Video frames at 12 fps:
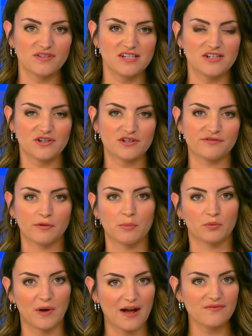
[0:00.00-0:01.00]
seniors
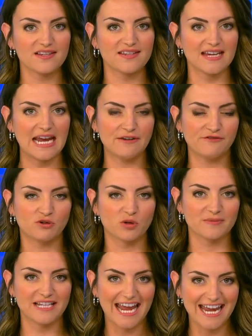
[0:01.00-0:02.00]
from around the state
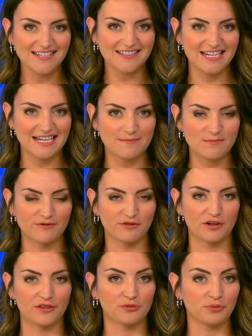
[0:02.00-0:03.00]
formed eight teams
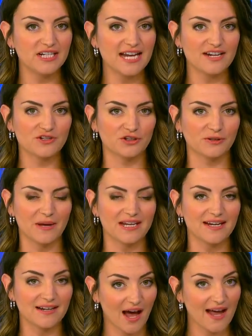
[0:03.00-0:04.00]
for a three-day
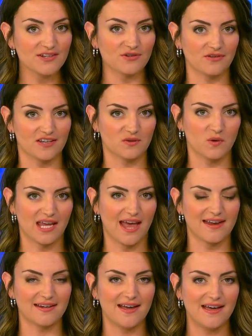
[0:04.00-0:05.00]
tournament in Keizer this
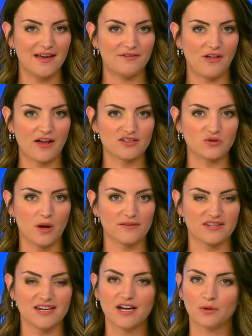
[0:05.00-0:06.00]
weekend. Fox
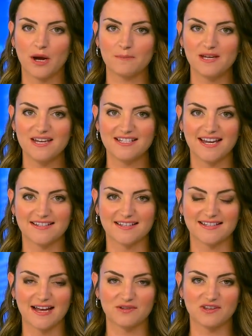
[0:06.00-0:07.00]
12's Nick Krupke takes
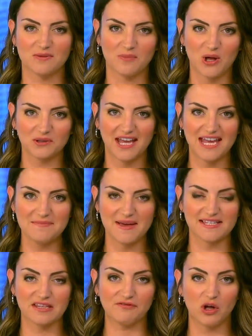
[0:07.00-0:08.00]
us out to the ball game
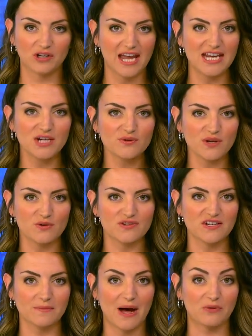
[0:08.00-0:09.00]
as the Volcanoes
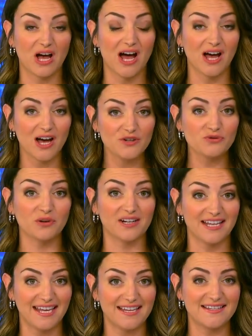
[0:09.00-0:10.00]
hosted about
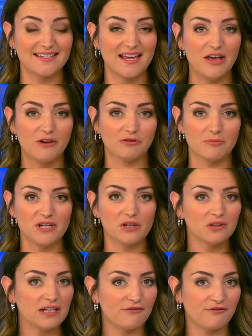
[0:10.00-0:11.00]
100 kids from
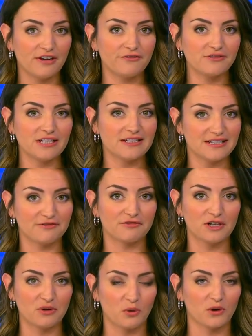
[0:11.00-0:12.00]
nearly 50
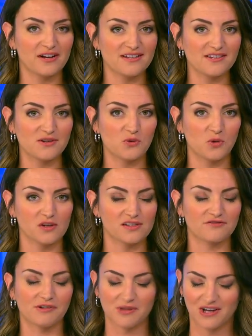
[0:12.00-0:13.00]
different Oregon
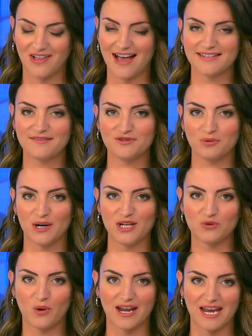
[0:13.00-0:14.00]
schools from the class of
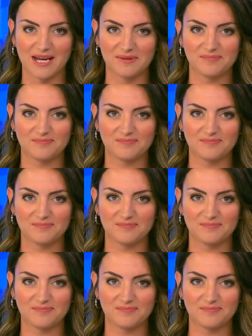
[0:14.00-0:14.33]
2020.